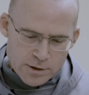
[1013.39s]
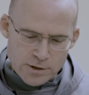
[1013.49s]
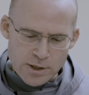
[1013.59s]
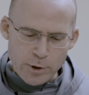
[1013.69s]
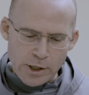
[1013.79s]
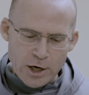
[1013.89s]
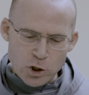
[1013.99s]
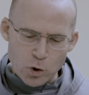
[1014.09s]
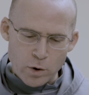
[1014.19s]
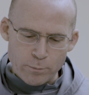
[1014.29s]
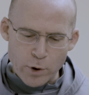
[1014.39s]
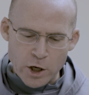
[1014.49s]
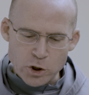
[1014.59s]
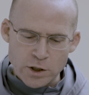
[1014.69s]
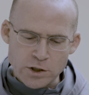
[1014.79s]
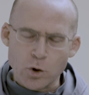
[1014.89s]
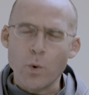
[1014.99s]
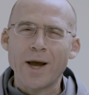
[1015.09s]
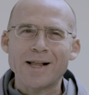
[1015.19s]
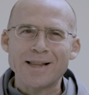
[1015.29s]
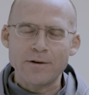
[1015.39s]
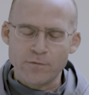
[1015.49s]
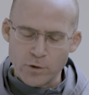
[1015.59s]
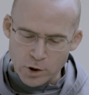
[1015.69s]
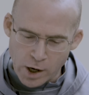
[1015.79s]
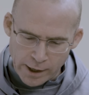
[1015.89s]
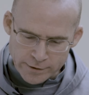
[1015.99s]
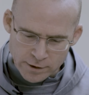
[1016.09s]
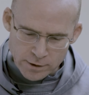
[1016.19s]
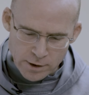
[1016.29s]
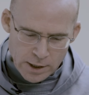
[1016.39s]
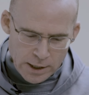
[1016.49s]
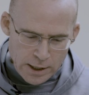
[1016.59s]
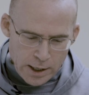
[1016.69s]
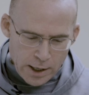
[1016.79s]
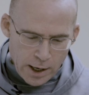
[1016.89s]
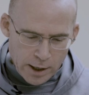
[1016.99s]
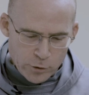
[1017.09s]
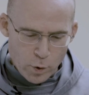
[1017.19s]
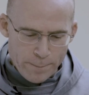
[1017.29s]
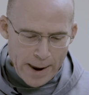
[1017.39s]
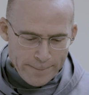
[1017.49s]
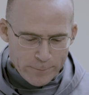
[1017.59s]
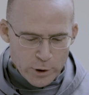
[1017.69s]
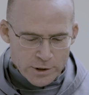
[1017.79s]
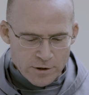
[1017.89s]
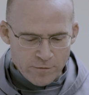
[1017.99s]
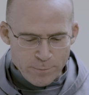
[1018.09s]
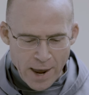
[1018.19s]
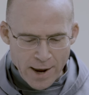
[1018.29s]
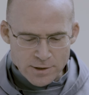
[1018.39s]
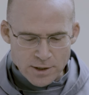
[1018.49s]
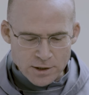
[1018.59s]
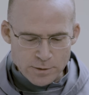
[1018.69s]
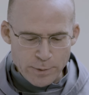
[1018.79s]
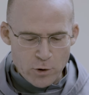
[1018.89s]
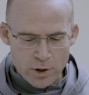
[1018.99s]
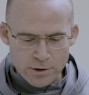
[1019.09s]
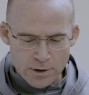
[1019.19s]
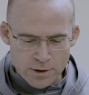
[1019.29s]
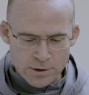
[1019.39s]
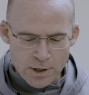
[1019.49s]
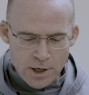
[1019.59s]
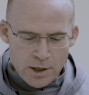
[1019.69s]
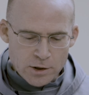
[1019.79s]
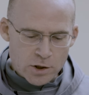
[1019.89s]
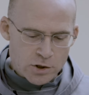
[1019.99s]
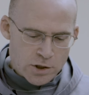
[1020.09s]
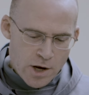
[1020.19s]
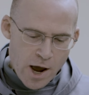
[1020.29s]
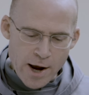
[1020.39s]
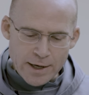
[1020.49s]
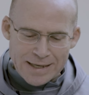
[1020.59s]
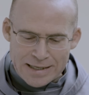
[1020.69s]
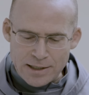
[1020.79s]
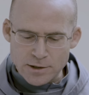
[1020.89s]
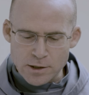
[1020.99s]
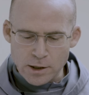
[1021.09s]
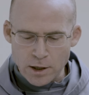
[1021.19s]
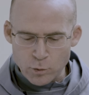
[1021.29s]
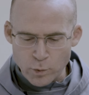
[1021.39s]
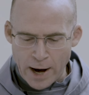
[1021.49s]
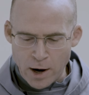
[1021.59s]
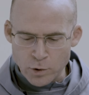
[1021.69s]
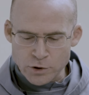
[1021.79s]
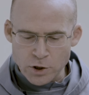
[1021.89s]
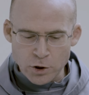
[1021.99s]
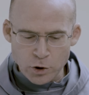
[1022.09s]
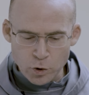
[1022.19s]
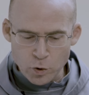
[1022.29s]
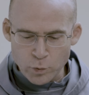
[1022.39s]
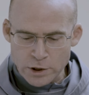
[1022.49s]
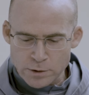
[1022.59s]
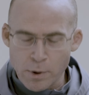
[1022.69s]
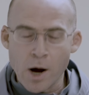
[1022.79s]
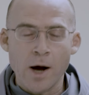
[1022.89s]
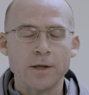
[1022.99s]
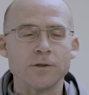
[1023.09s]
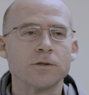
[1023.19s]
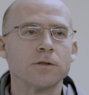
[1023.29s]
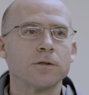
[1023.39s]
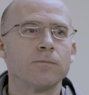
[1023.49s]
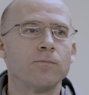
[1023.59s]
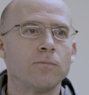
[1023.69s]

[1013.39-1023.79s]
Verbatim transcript: The stimulation or impression is quickly forgotten, and the remembrance of past experiences does not easily arouse a new response.